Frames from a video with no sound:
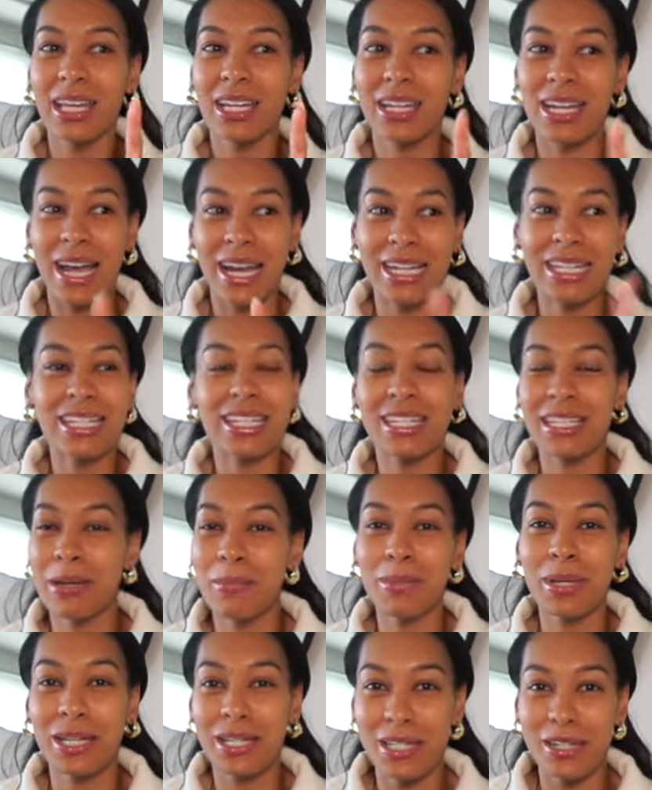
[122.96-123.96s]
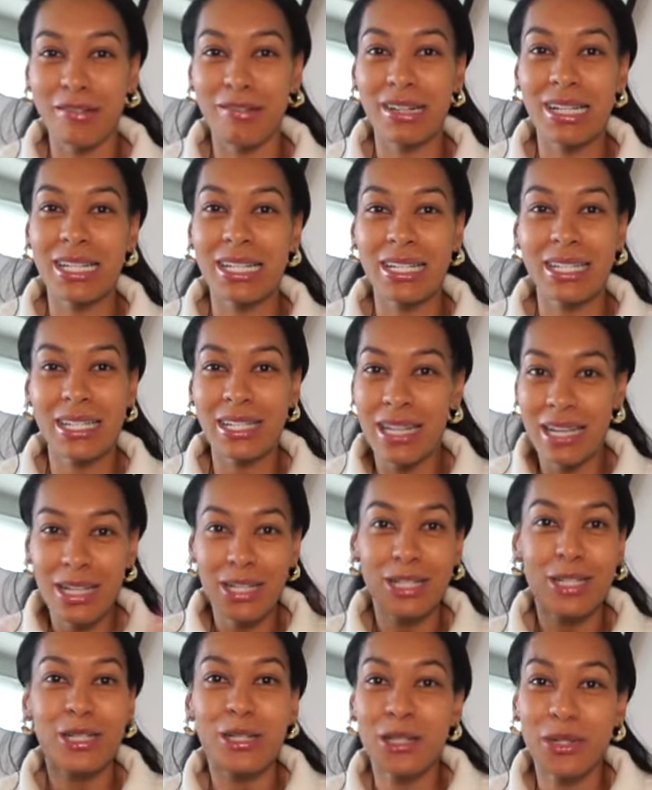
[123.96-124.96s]
90 something degrees
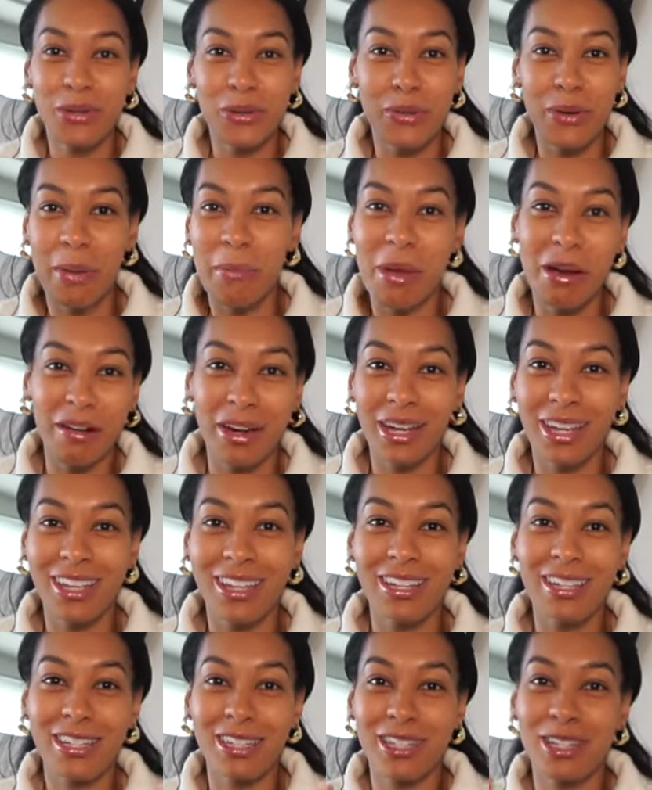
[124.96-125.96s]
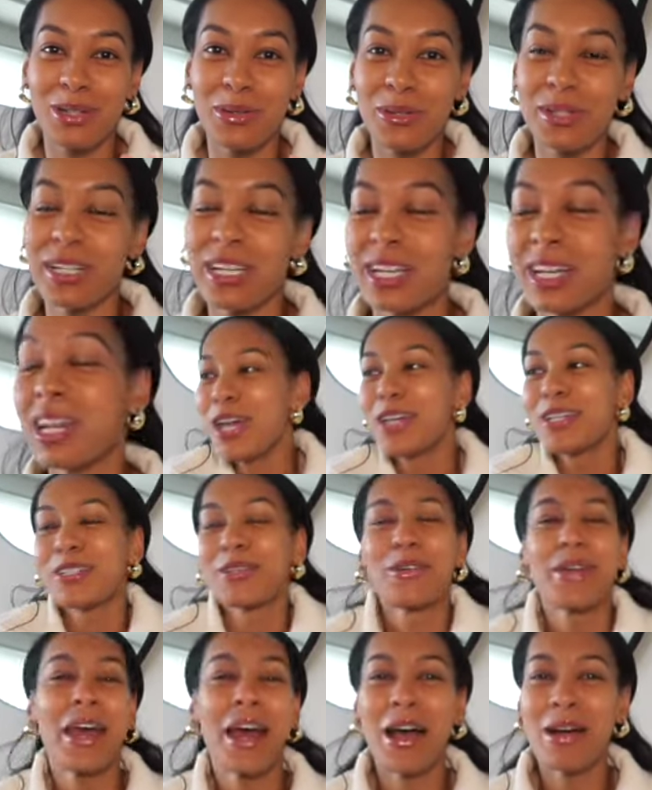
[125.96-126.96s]
to Americans tuned in. So
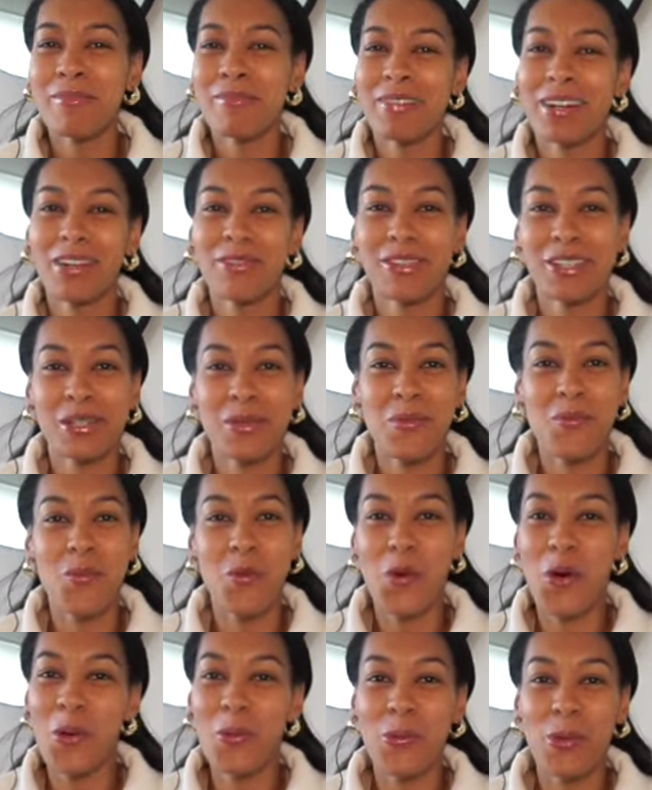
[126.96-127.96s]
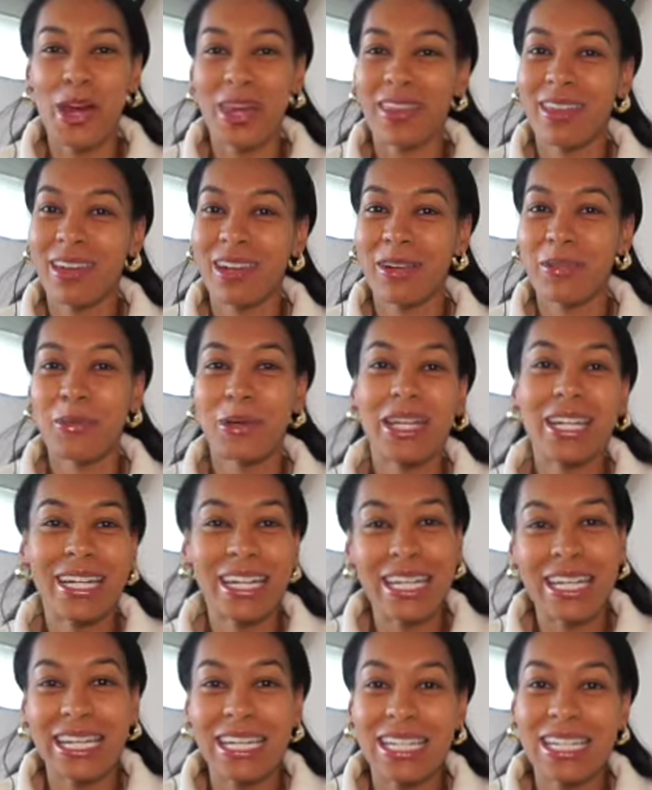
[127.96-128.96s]
yeah, I'm ready for some warm weather. We
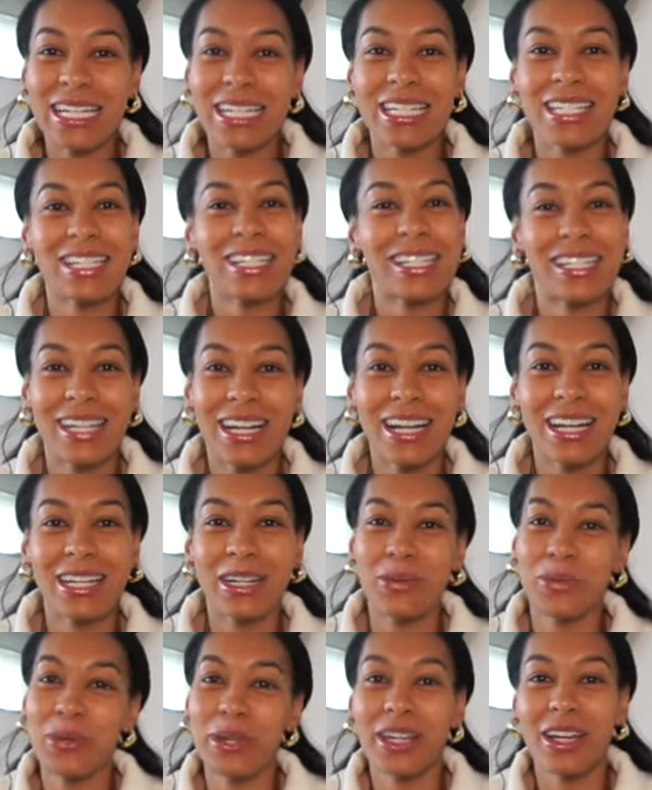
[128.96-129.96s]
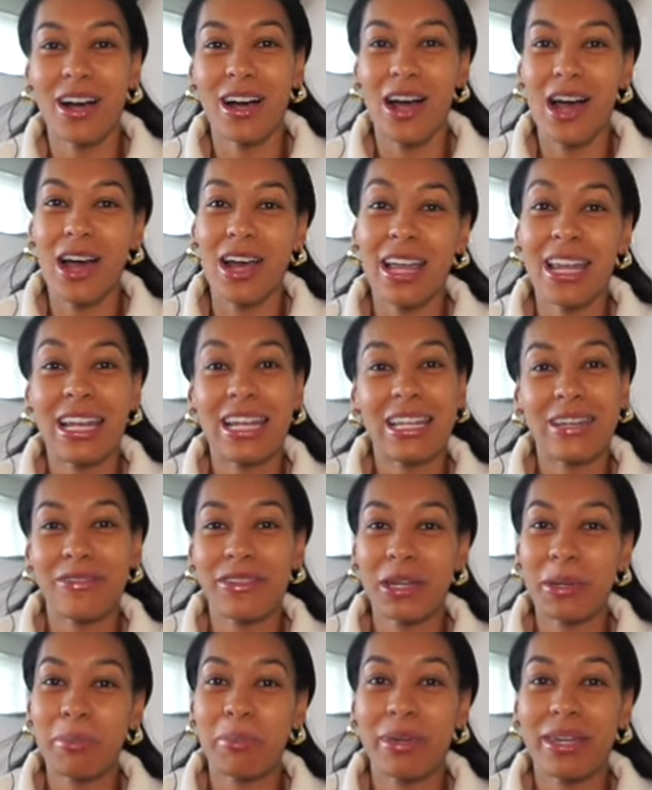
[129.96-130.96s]
need sun. We are
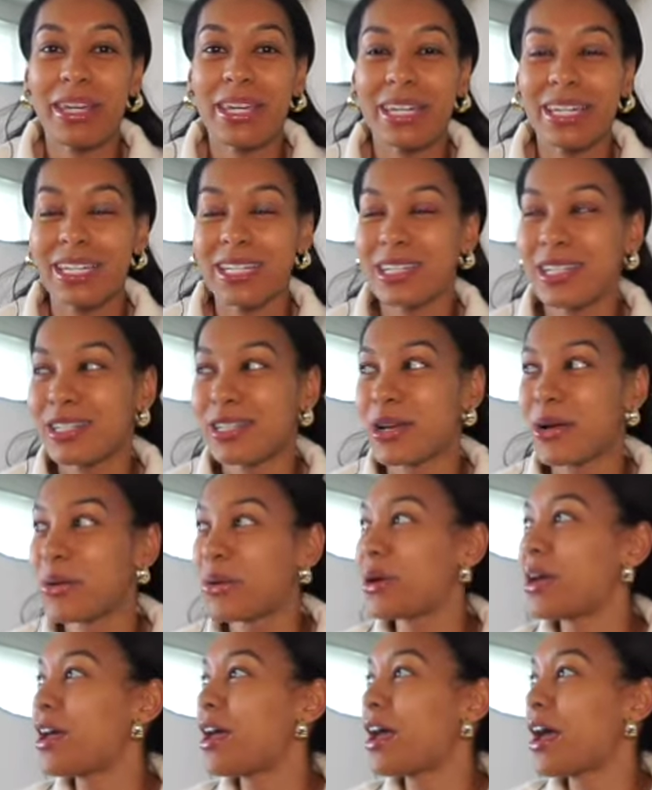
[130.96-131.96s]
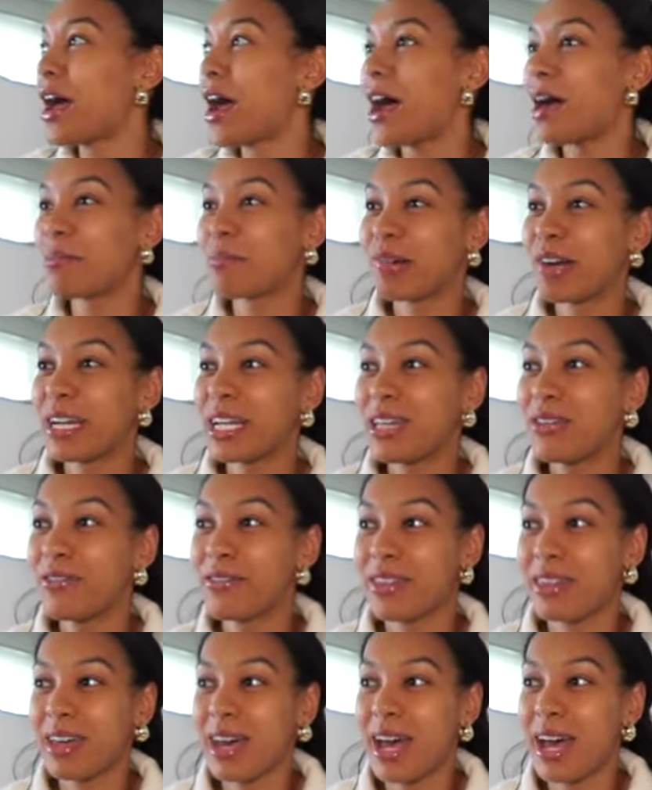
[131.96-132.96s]
living beings. So I'm ready
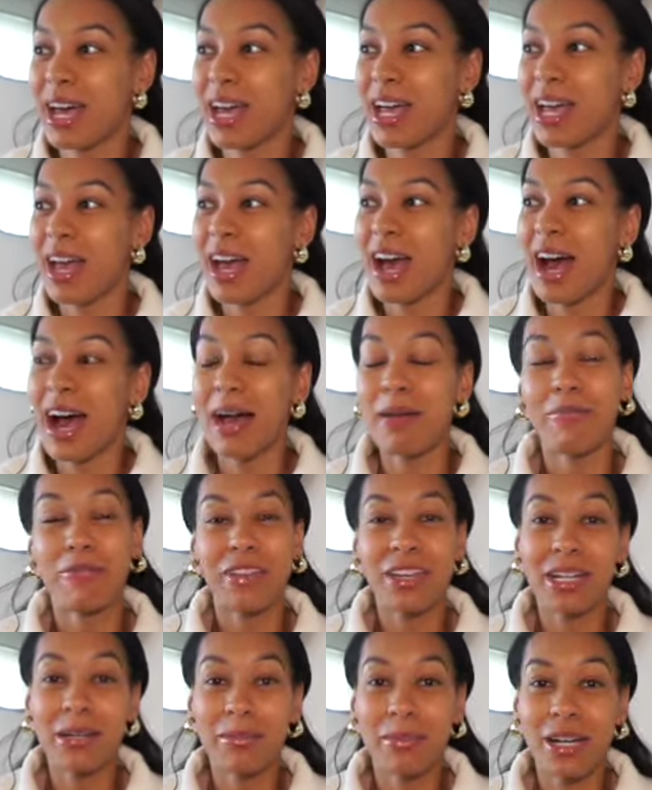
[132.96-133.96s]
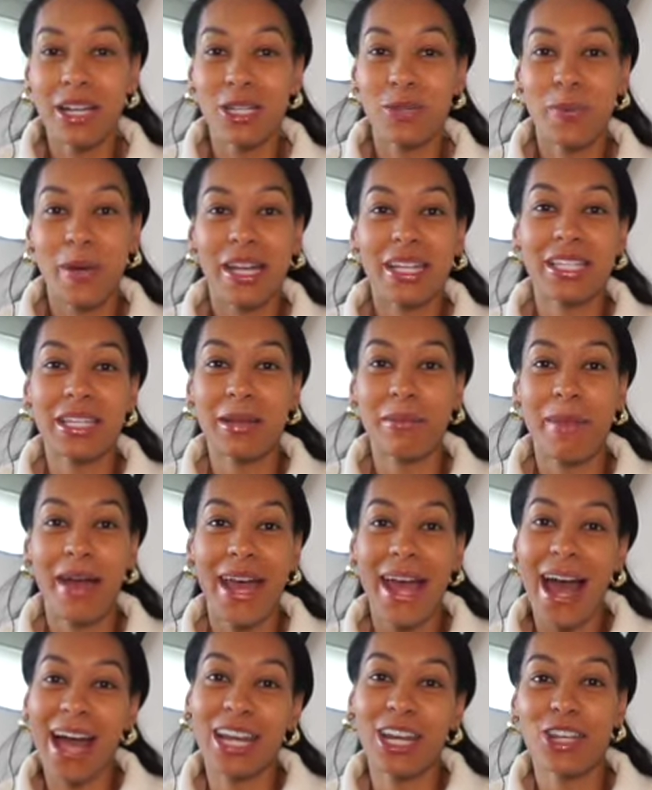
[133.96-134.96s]
for that. I'm feeling much better. My
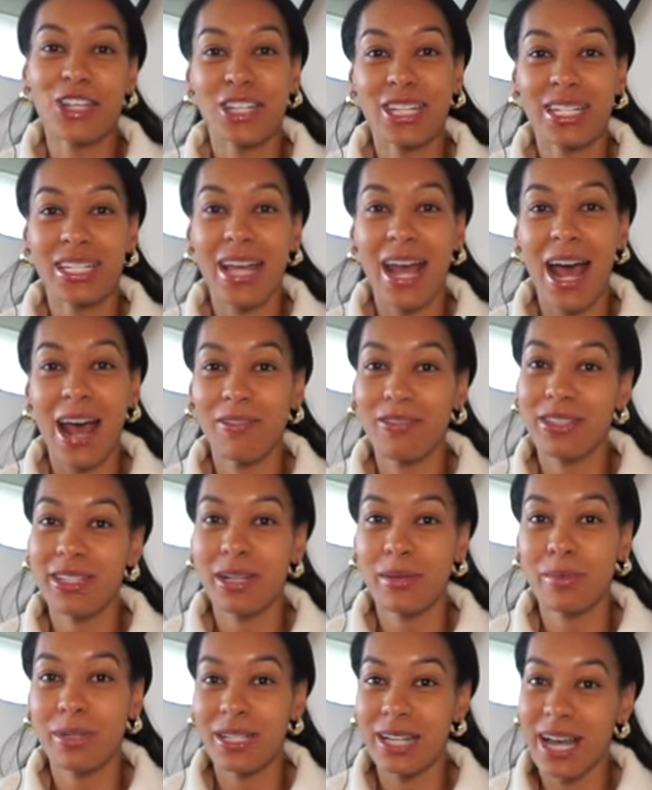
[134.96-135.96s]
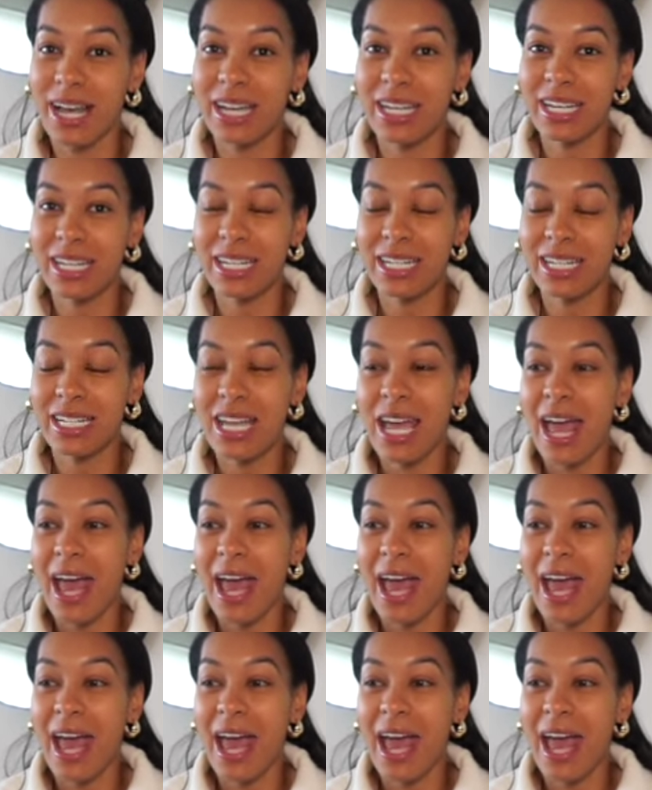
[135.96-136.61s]
allergies have subsided.